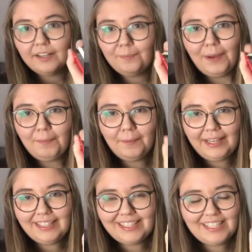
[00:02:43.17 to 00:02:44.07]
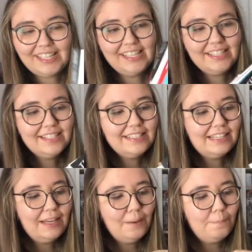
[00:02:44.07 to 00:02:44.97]
paperback editions,
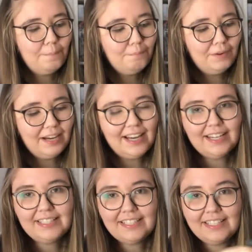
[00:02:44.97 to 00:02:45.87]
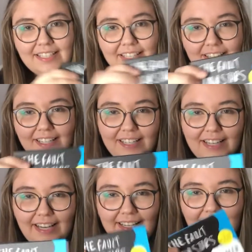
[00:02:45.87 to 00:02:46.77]
but
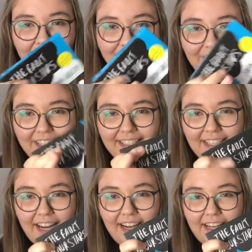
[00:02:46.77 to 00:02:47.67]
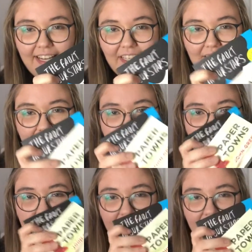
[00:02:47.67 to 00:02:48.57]
their covers are like
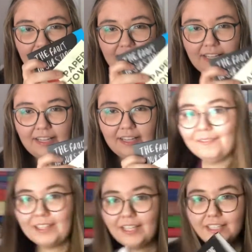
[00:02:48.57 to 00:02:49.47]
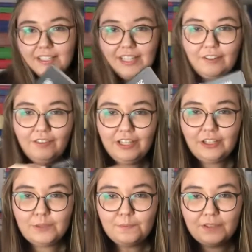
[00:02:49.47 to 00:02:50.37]
this, because you can read
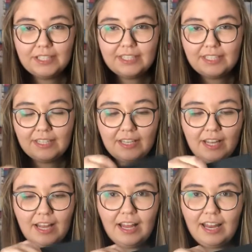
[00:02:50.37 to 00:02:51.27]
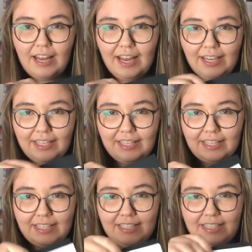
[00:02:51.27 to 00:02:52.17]
those books like
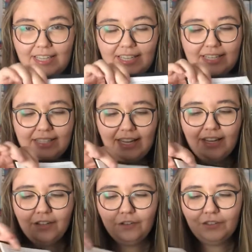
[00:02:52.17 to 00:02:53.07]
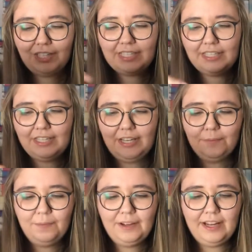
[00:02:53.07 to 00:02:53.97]
this. I don't know if you can see
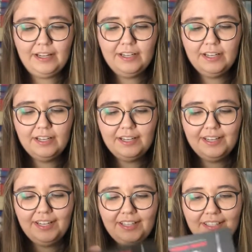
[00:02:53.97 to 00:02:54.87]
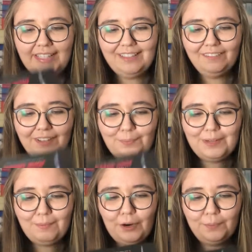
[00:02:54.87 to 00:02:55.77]
it, but you can flip
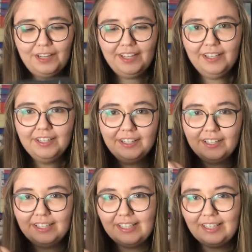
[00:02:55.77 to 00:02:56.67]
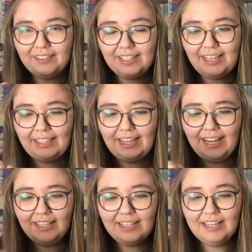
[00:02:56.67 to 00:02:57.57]
them open, they look like
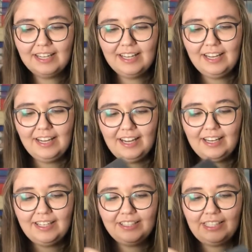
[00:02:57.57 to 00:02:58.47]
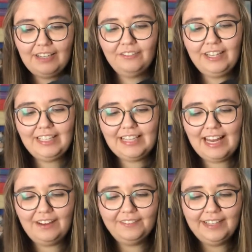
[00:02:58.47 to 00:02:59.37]
that, and then you can read
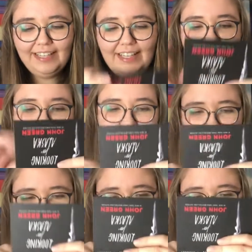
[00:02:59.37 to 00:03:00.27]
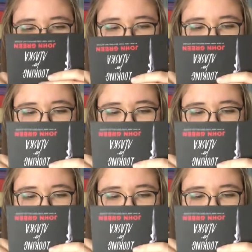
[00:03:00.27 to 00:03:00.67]
them like this.